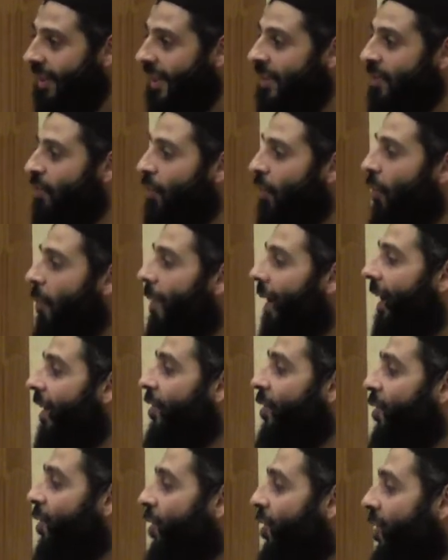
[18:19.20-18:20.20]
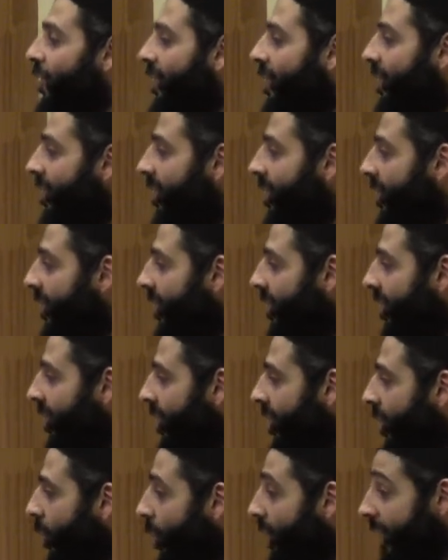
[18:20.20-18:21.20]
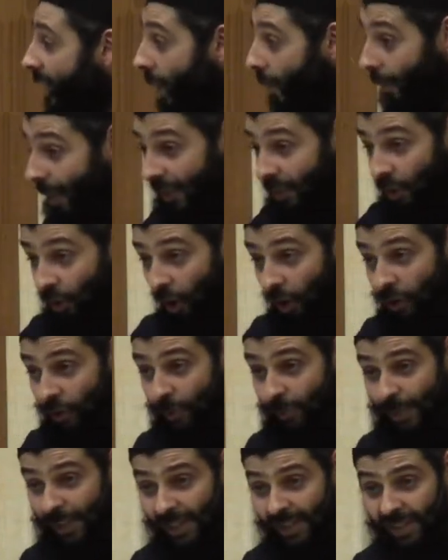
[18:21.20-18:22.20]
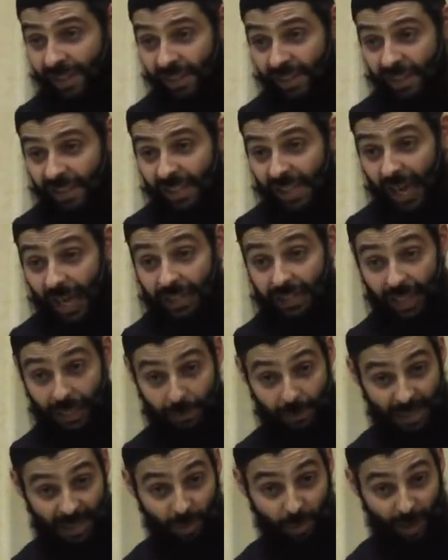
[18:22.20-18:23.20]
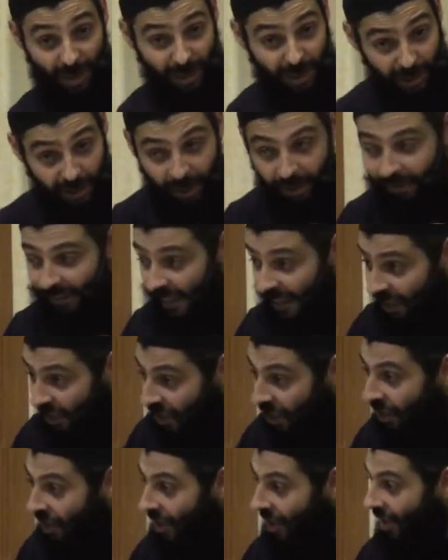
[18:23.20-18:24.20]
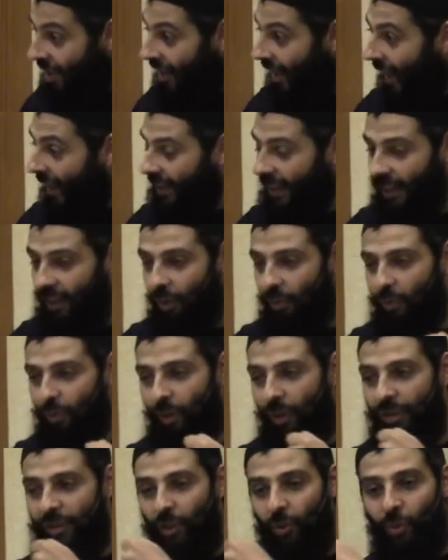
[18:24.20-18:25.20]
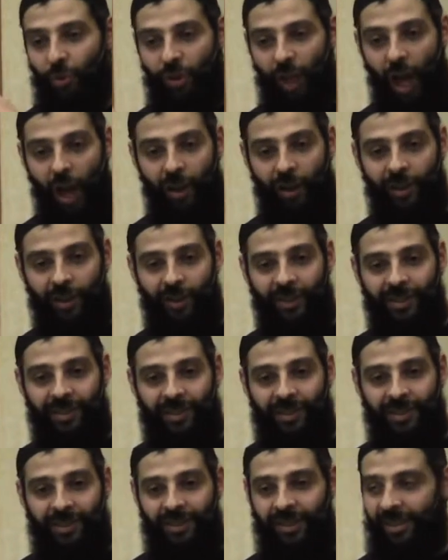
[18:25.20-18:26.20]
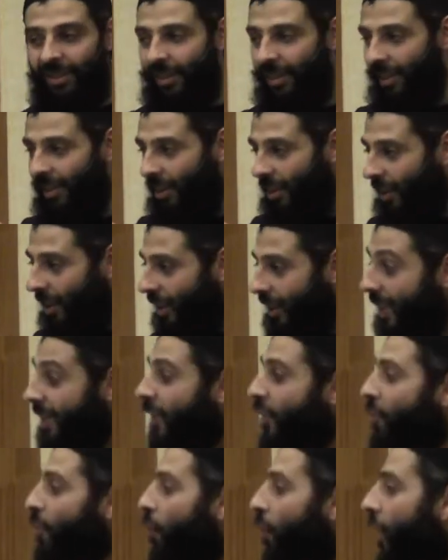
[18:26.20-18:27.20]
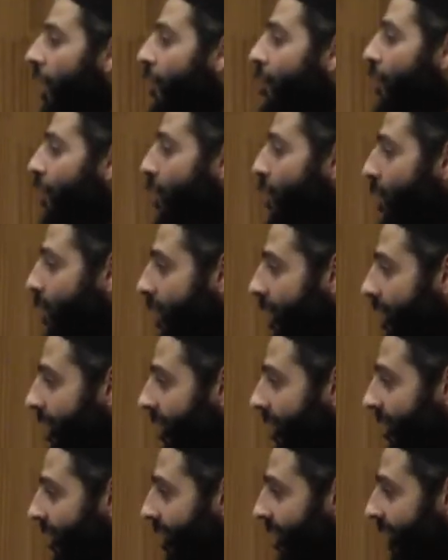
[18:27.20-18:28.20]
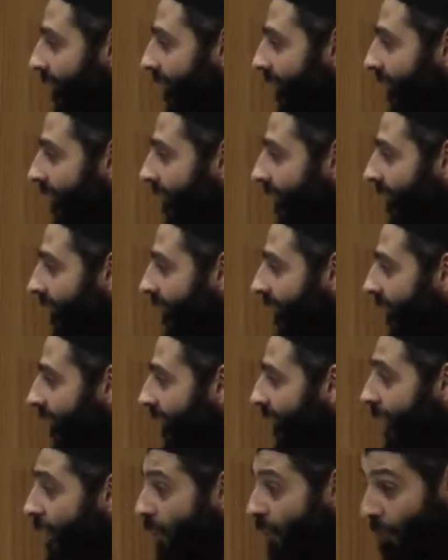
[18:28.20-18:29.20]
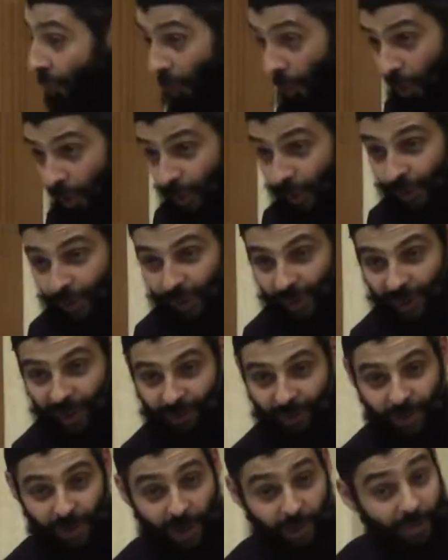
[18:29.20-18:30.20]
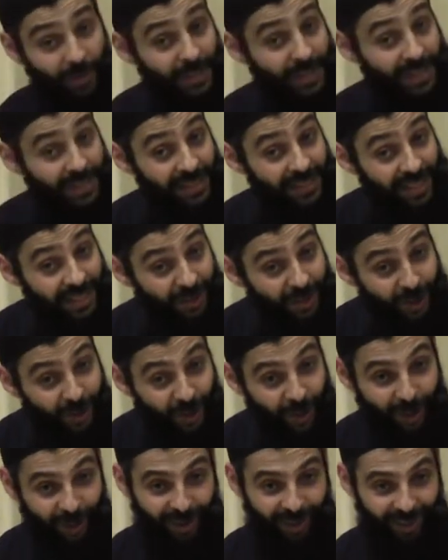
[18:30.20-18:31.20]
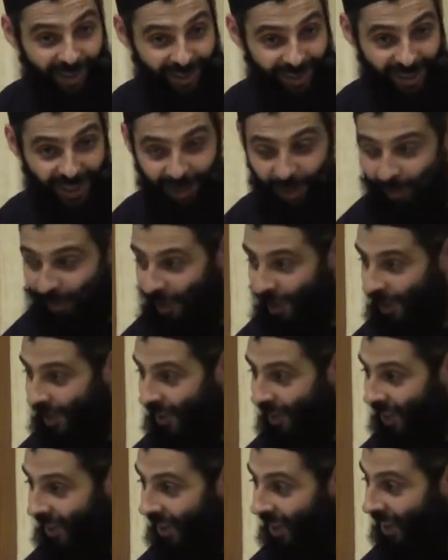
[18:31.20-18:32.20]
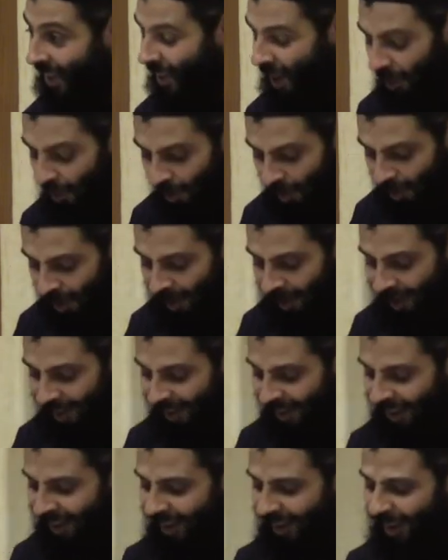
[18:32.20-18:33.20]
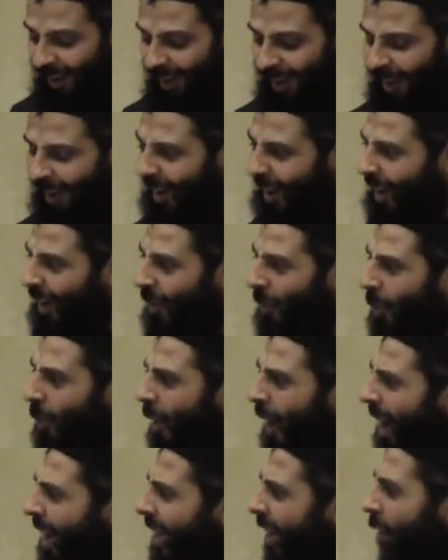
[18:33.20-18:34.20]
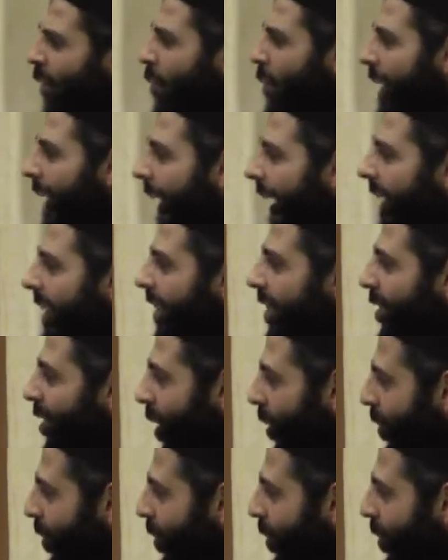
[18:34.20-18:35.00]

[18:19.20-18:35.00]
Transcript: That's forbearance. When somebody wrongs me and I, I want revenge and I confront it with the This is forgiveness. This force of sabr is essential inside of us. Now, why are we lacking